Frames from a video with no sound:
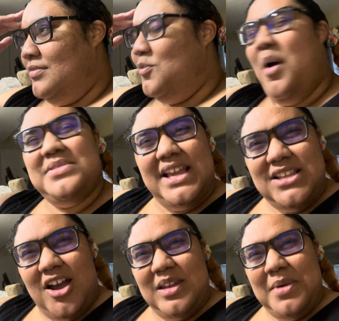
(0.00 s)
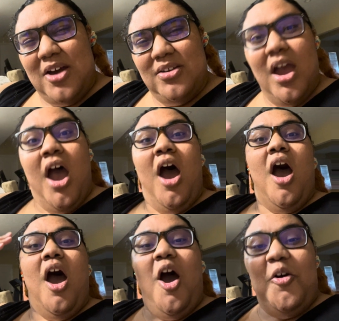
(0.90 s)
was I talking about?
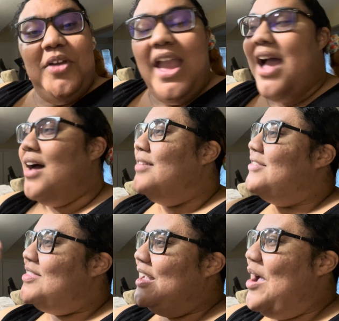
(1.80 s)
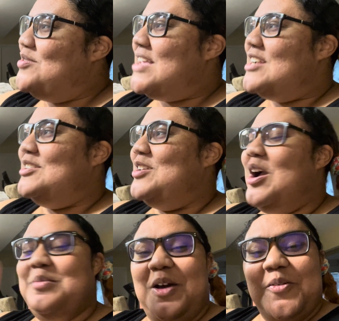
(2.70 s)
Oh yeah, the thing I was actually
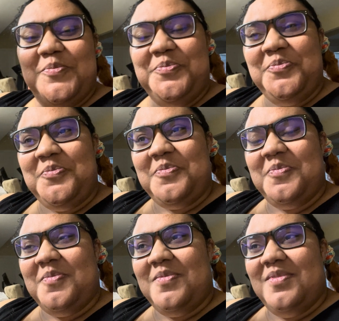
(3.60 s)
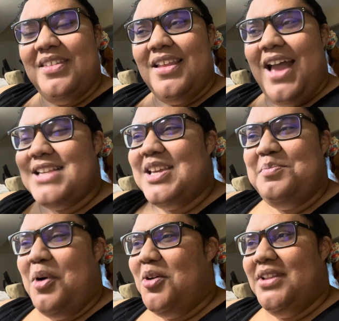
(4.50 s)
talking about. I said
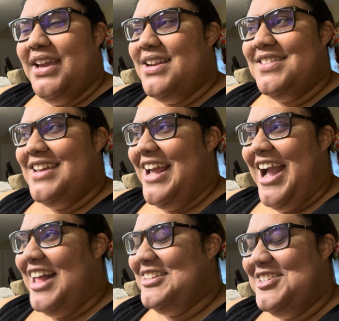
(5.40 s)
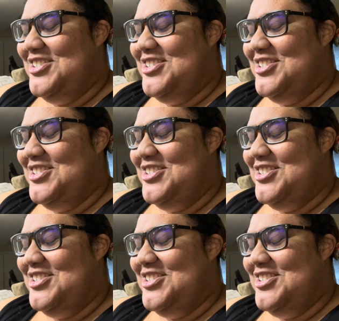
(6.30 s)
Bolin, and then I got. Why